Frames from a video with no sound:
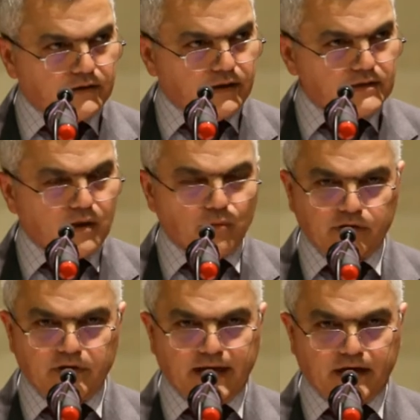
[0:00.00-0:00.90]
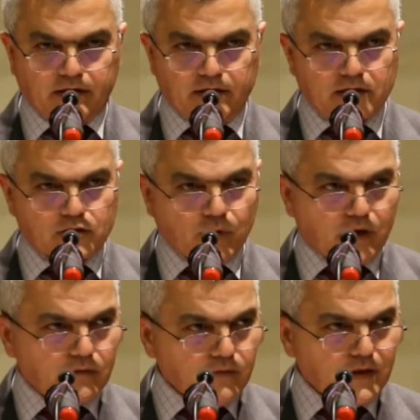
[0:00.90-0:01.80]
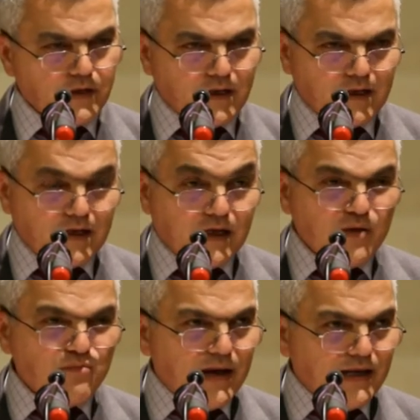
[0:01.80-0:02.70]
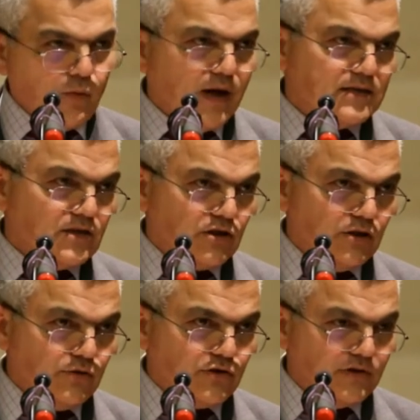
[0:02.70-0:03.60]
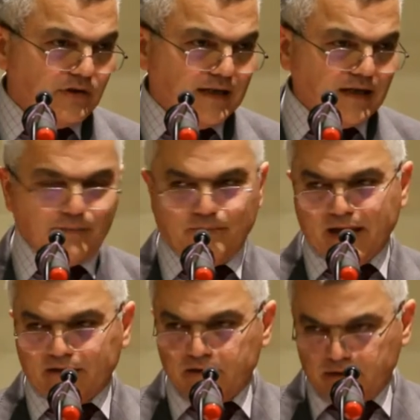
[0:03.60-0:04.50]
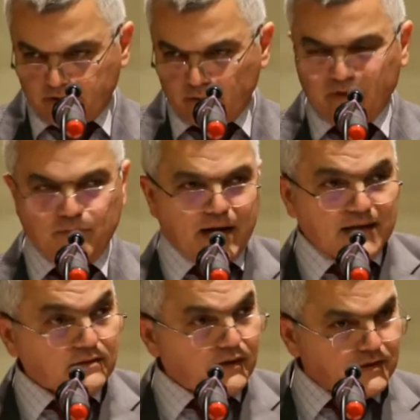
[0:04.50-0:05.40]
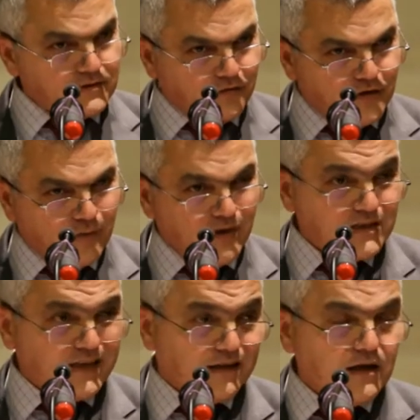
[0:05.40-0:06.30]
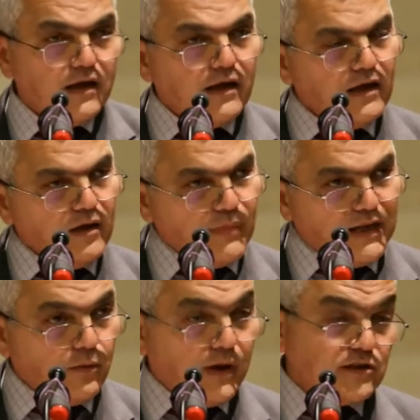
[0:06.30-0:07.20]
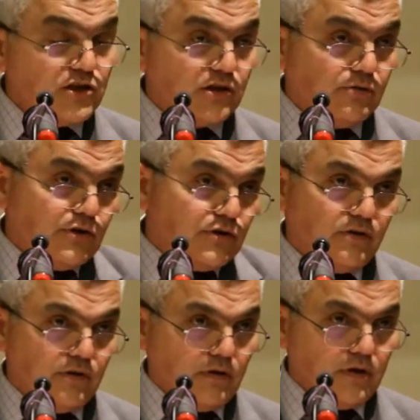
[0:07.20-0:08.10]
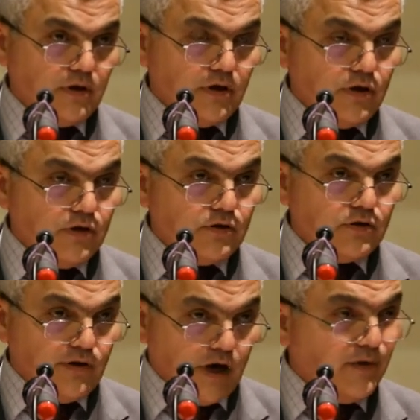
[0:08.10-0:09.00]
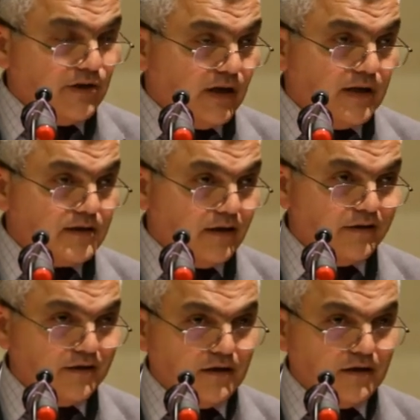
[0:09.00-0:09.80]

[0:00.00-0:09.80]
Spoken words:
Turks and modern-day Kurds as well. In many ways, the solution, and I beg to disagree with the ambassador, is of the Armenian state. In many ways, the solution to the Armenian Genocide